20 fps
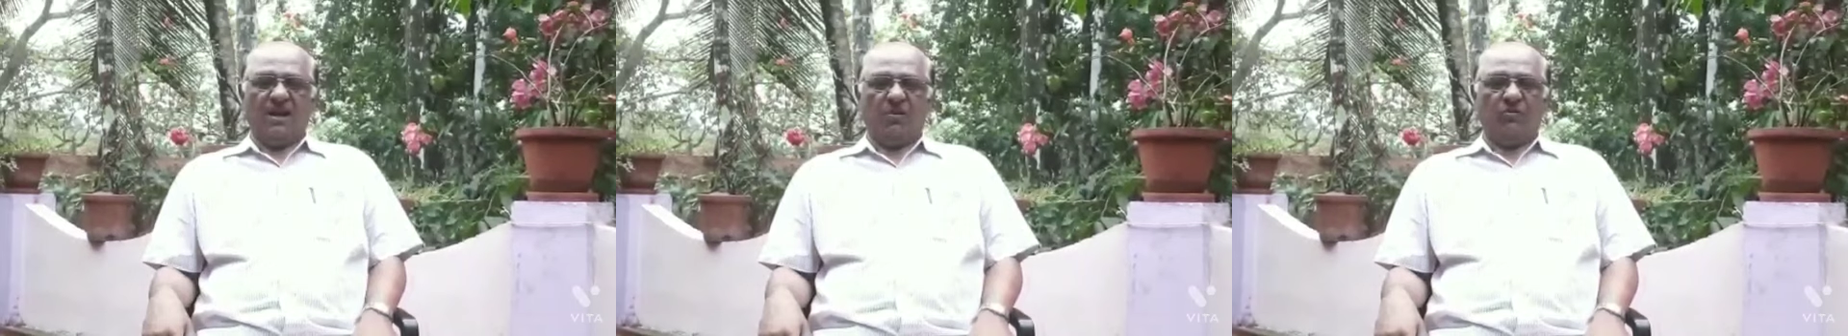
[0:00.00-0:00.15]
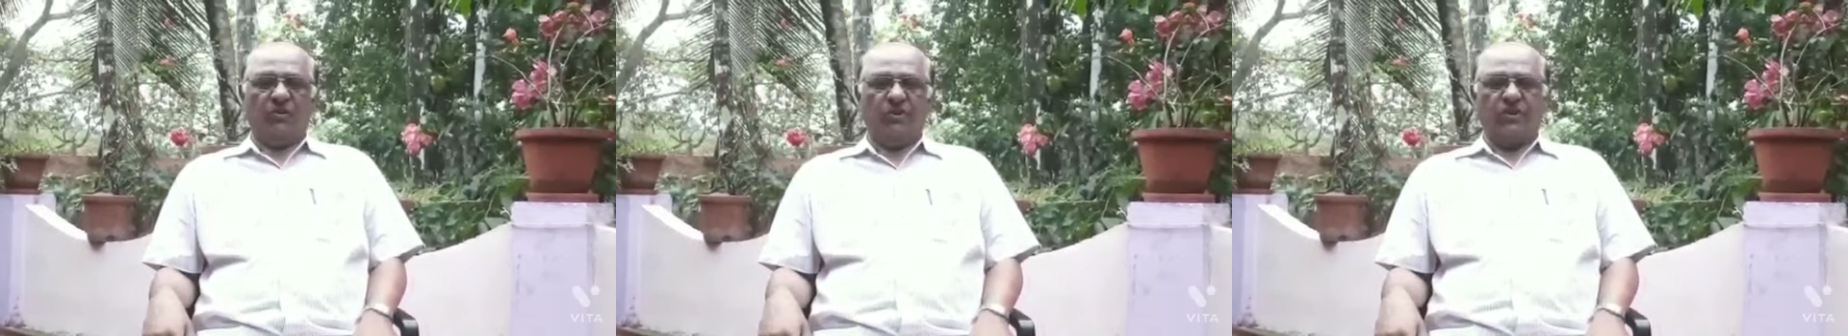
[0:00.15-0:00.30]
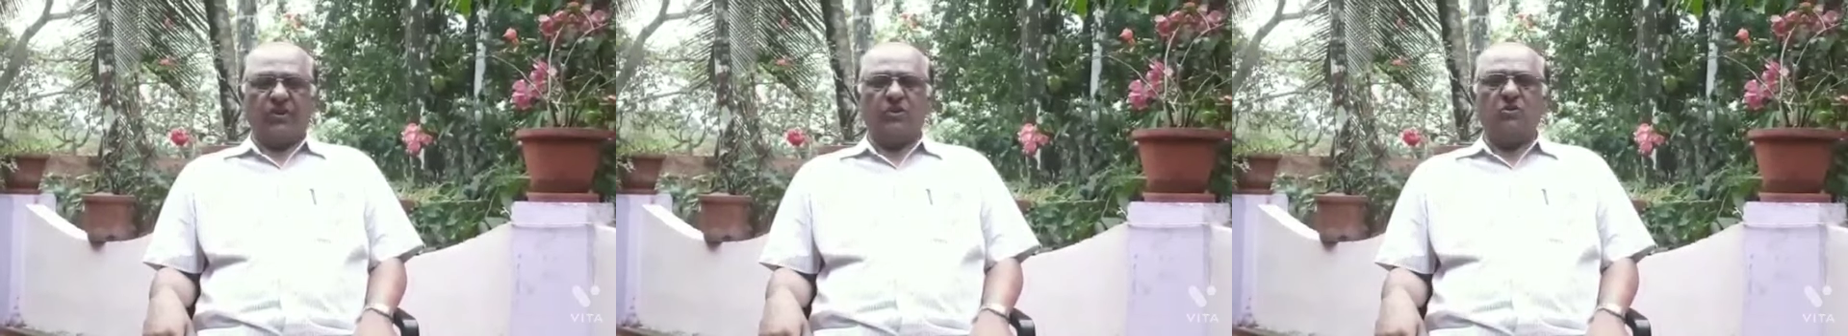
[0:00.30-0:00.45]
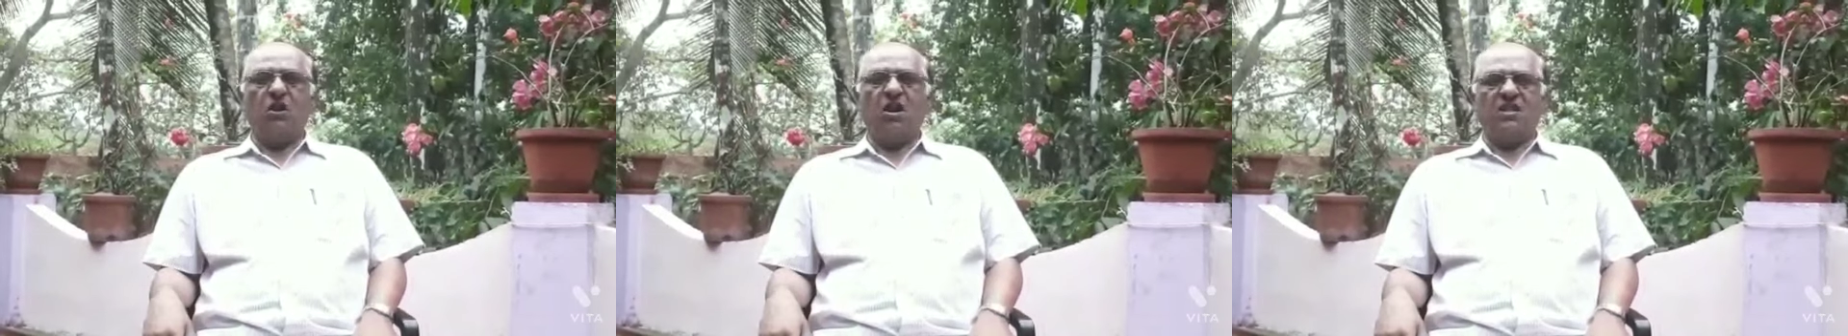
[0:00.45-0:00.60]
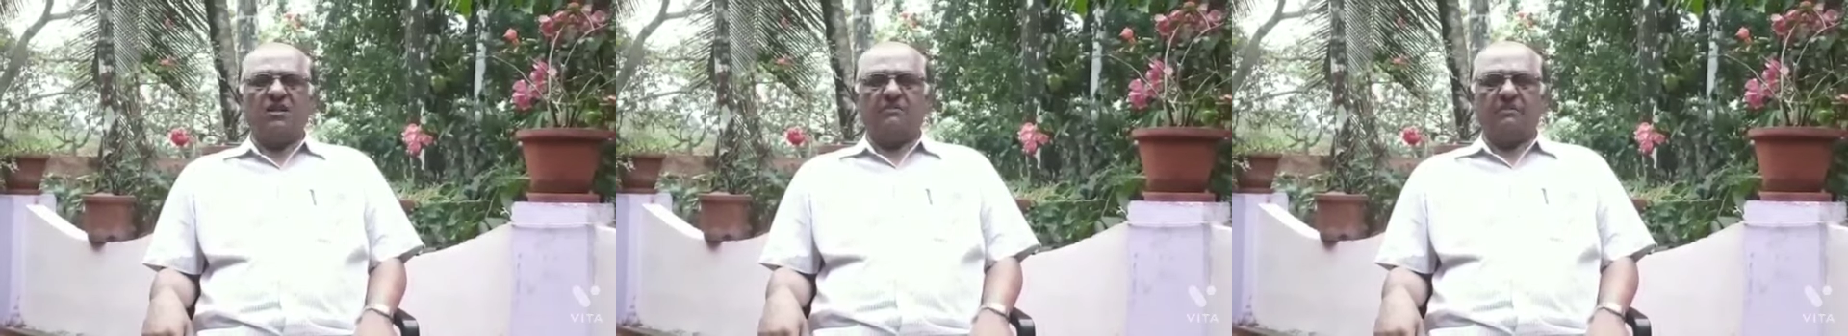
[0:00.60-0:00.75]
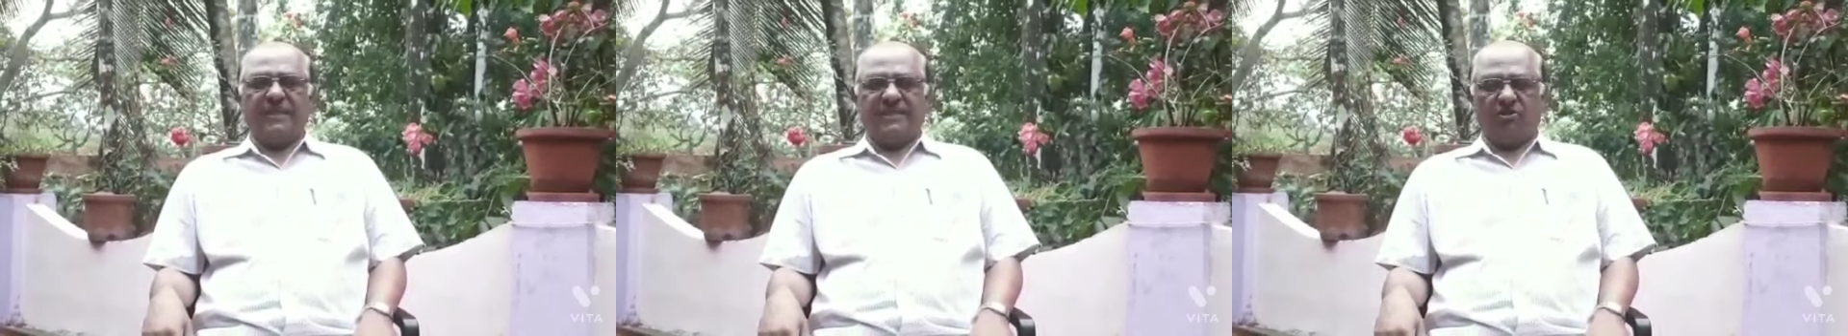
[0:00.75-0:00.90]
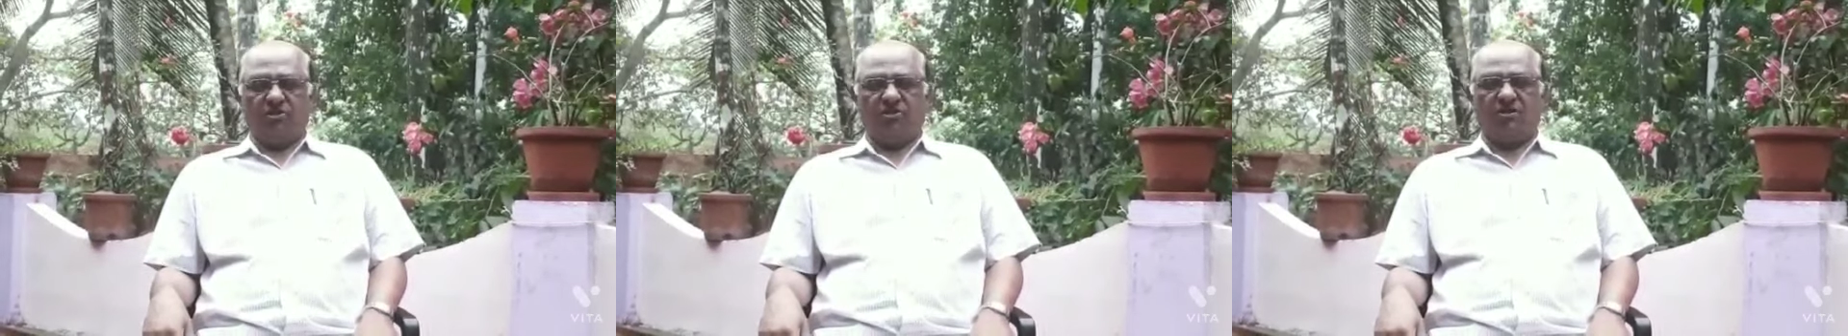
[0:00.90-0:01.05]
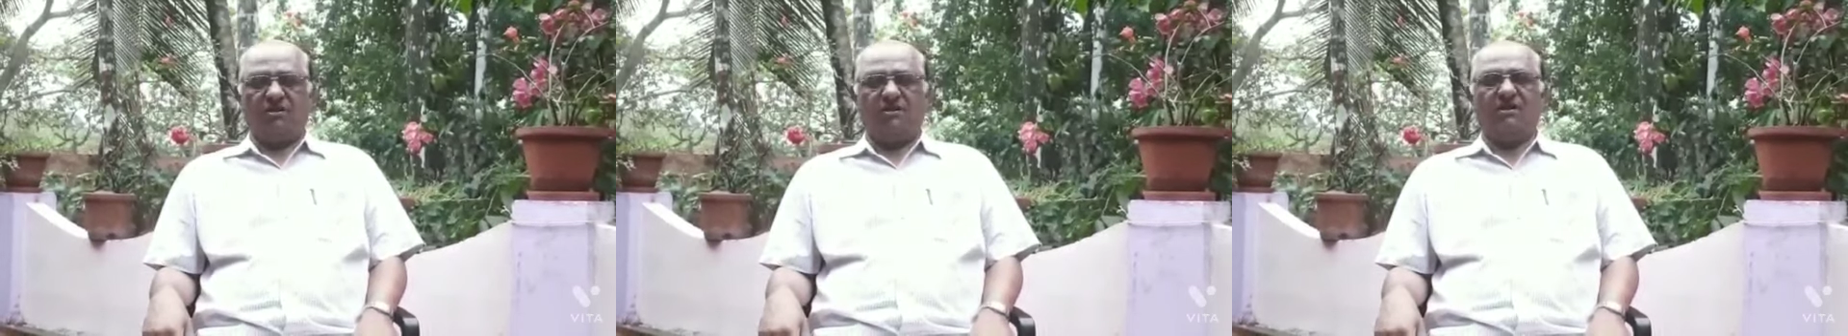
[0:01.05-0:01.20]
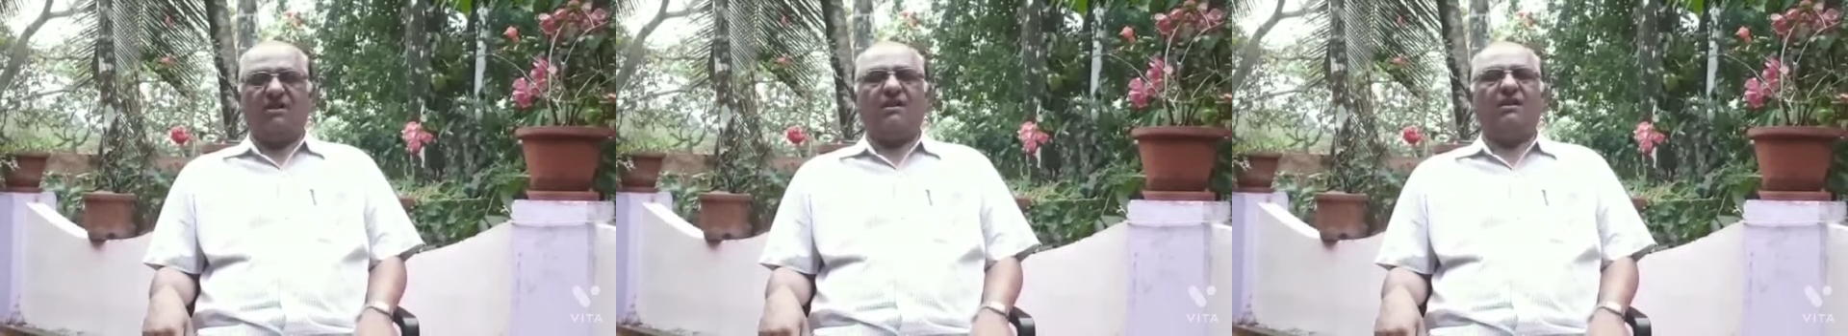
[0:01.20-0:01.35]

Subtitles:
Wish you all the best